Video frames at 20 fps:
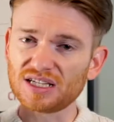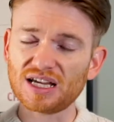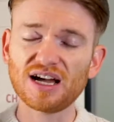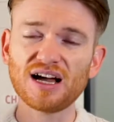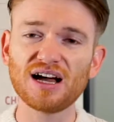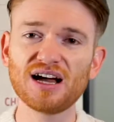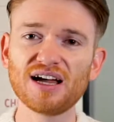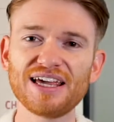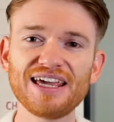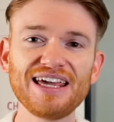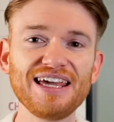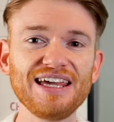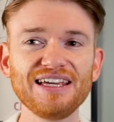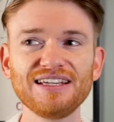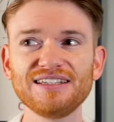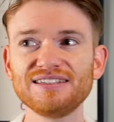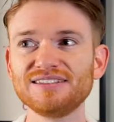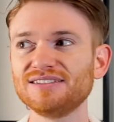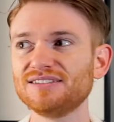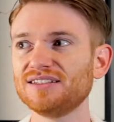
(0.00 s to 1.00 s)

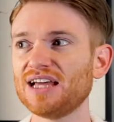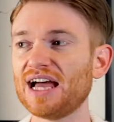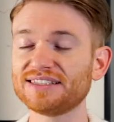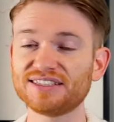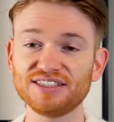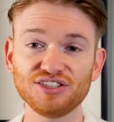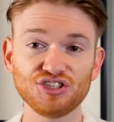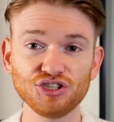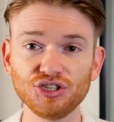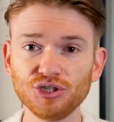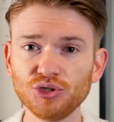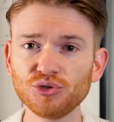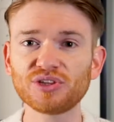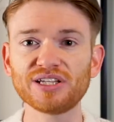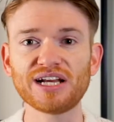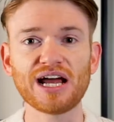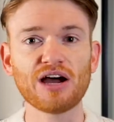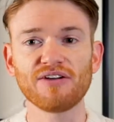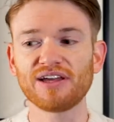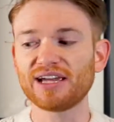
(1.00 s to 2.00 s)
as his youth
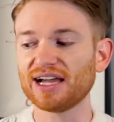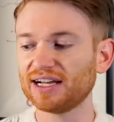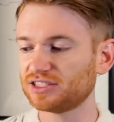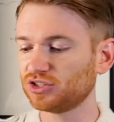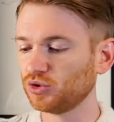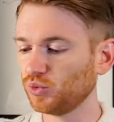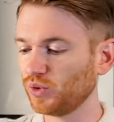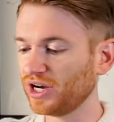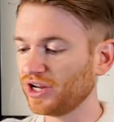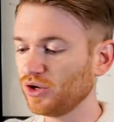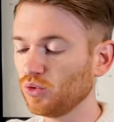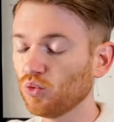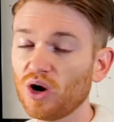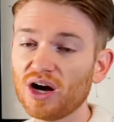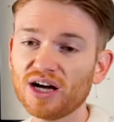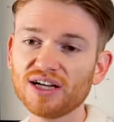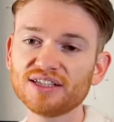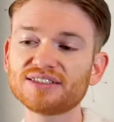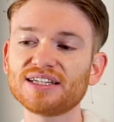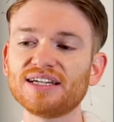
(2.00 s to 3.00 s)
and how he got to where he
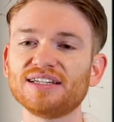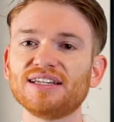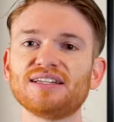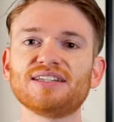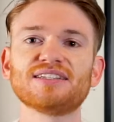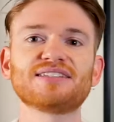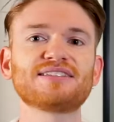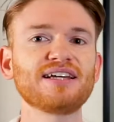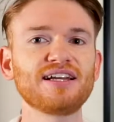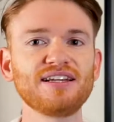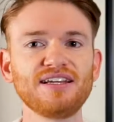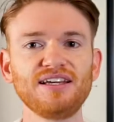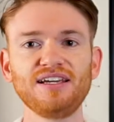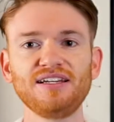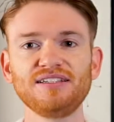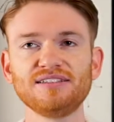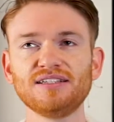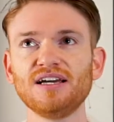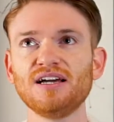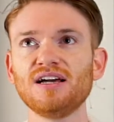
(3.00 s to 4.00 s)
was, and then the
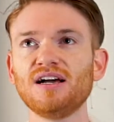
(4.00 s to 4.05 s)
steadying